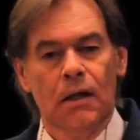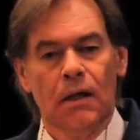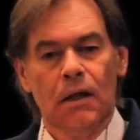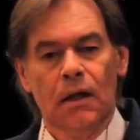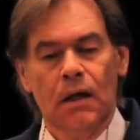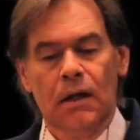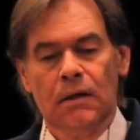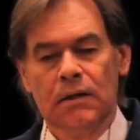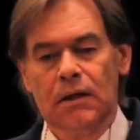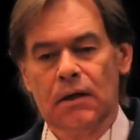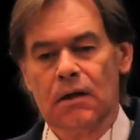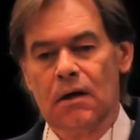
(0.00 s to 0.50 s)

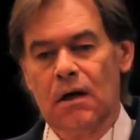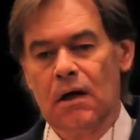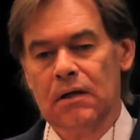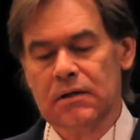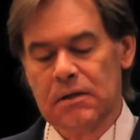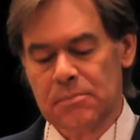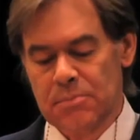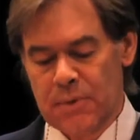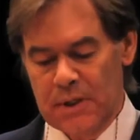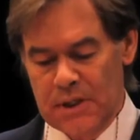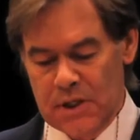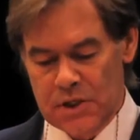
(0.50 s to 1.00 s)
and they called
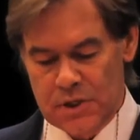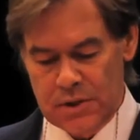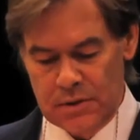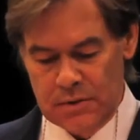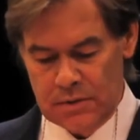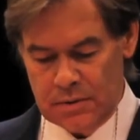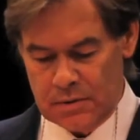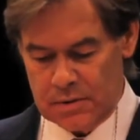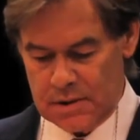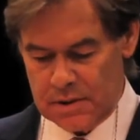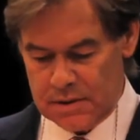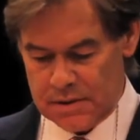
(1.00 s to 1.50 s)
it British
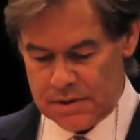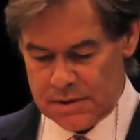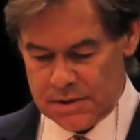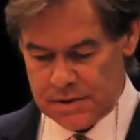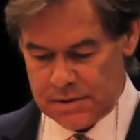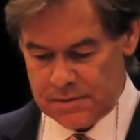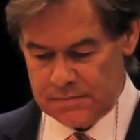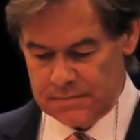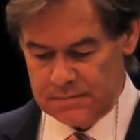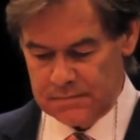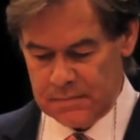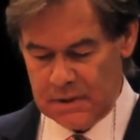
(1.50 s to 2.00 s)
Honduras.
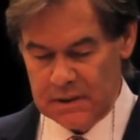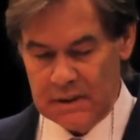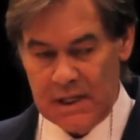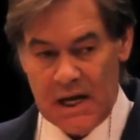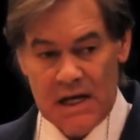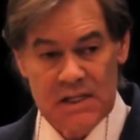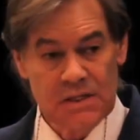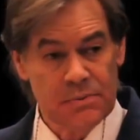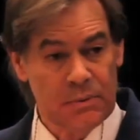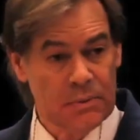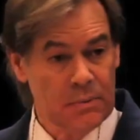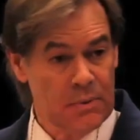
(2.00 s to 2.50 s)
And
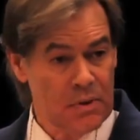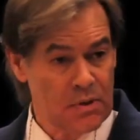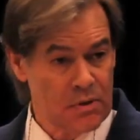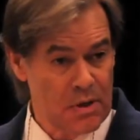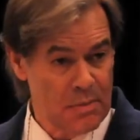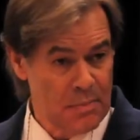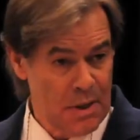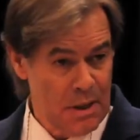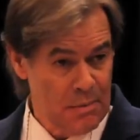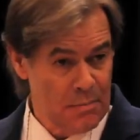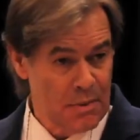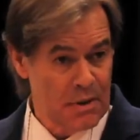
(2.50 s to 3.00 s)
that's what we
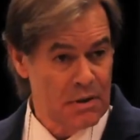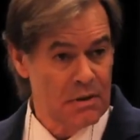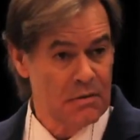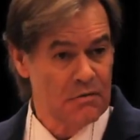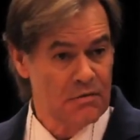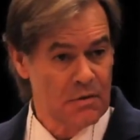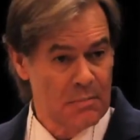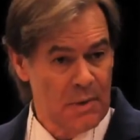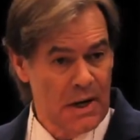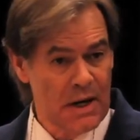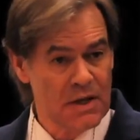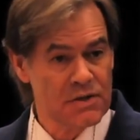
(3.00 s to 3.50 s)
remember
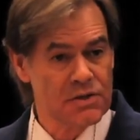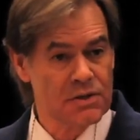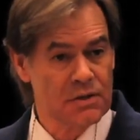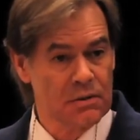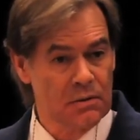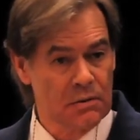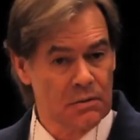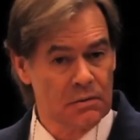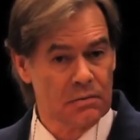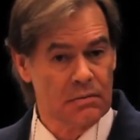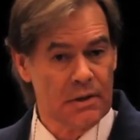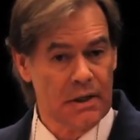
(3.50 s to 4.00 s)
from high
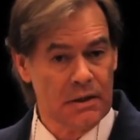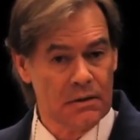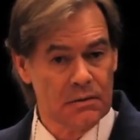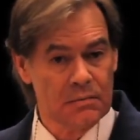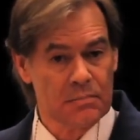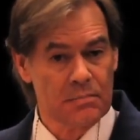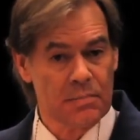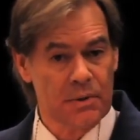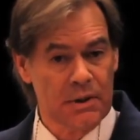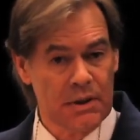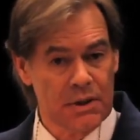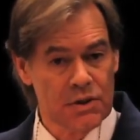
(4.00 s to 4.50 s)
school, right?
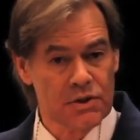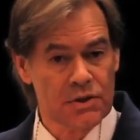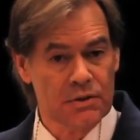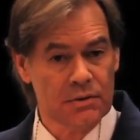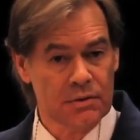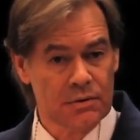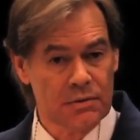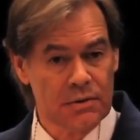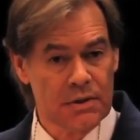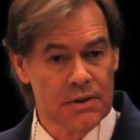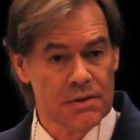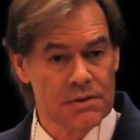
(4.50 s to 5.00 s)
British
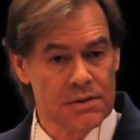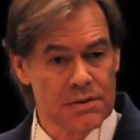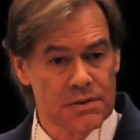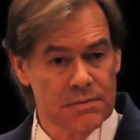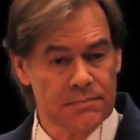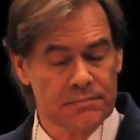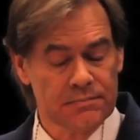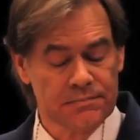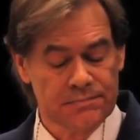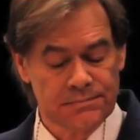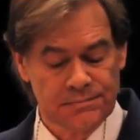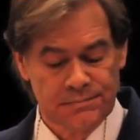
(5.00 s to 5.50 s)
Honduras.
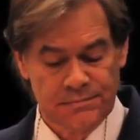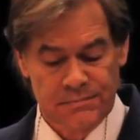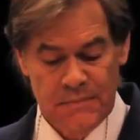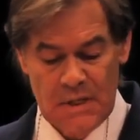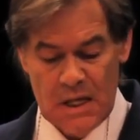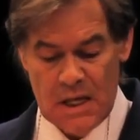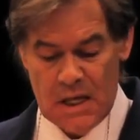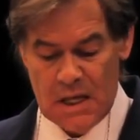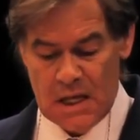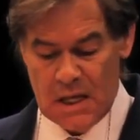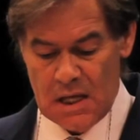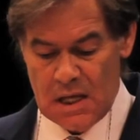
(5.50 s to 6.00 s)

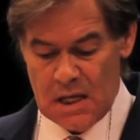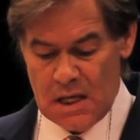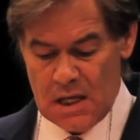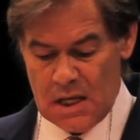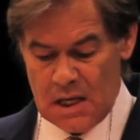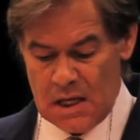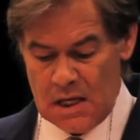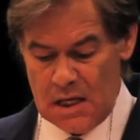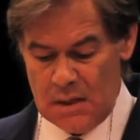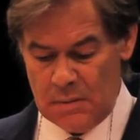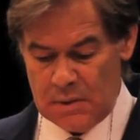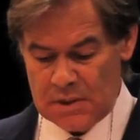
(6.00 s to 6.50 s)

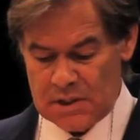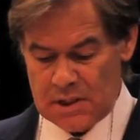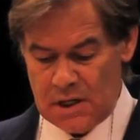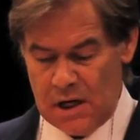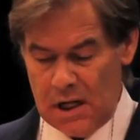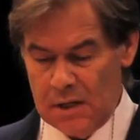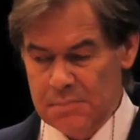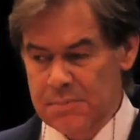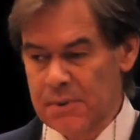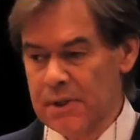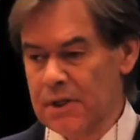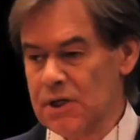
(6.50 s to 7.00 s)
It was
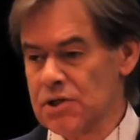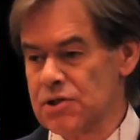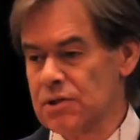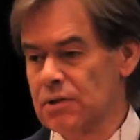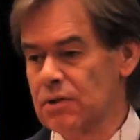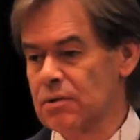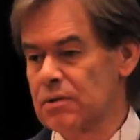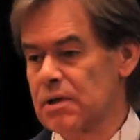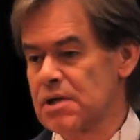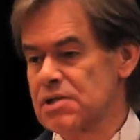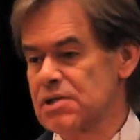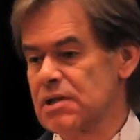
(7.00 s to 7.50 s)
called British
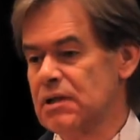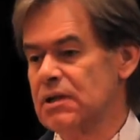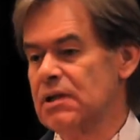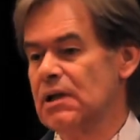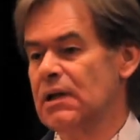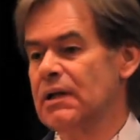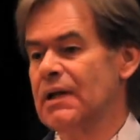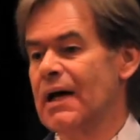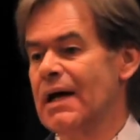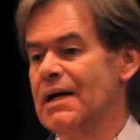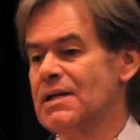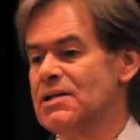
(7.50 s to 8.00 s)
Honduras until
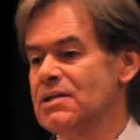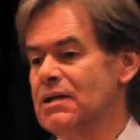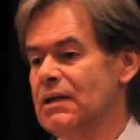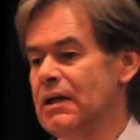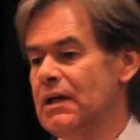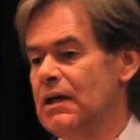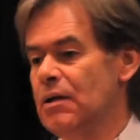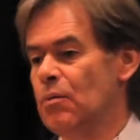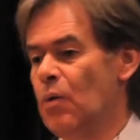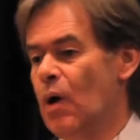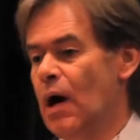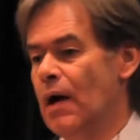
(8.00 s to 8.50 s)

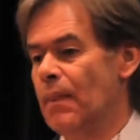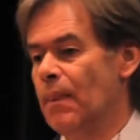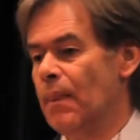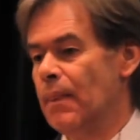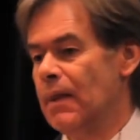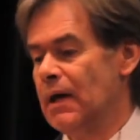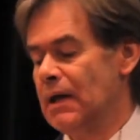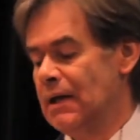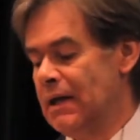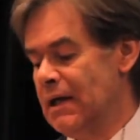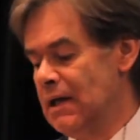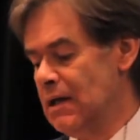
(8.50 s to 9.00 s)
1981.
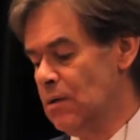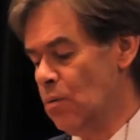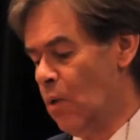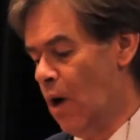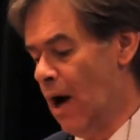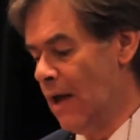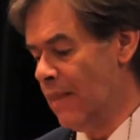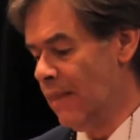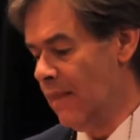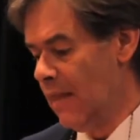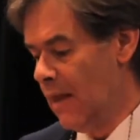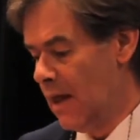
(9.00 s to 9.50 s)
In
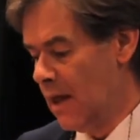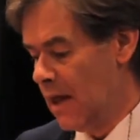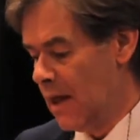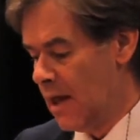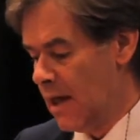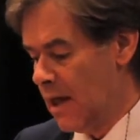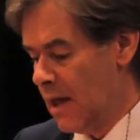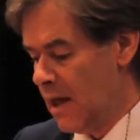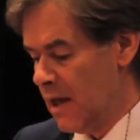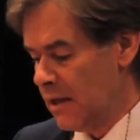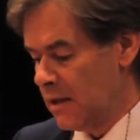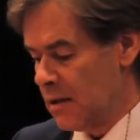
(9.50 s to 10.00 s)
81,
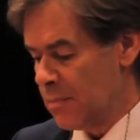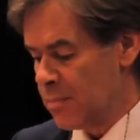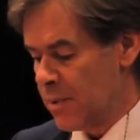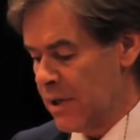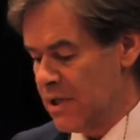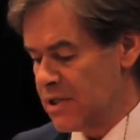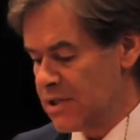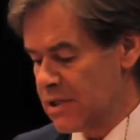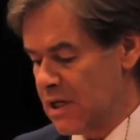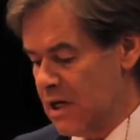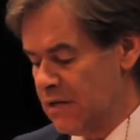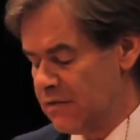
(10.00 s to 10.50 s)
the
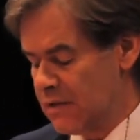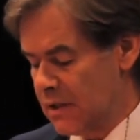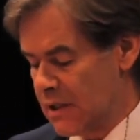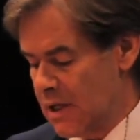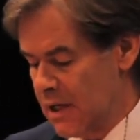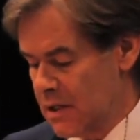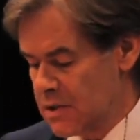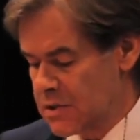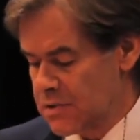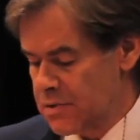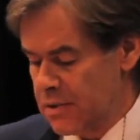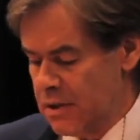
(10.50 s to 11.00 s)
Brits gave the
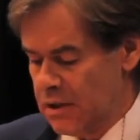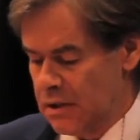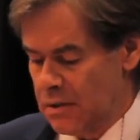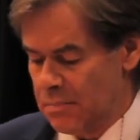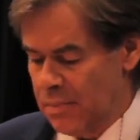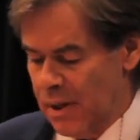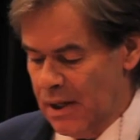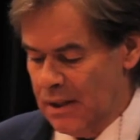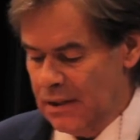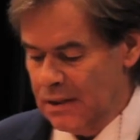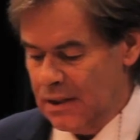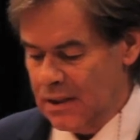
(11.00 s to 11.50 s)
country
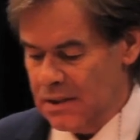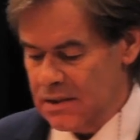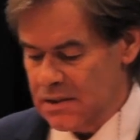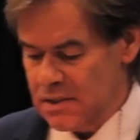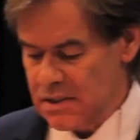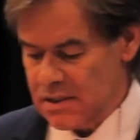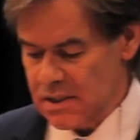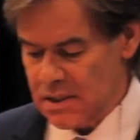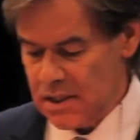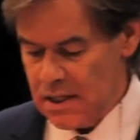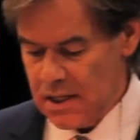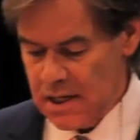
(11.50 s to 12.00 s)
independence,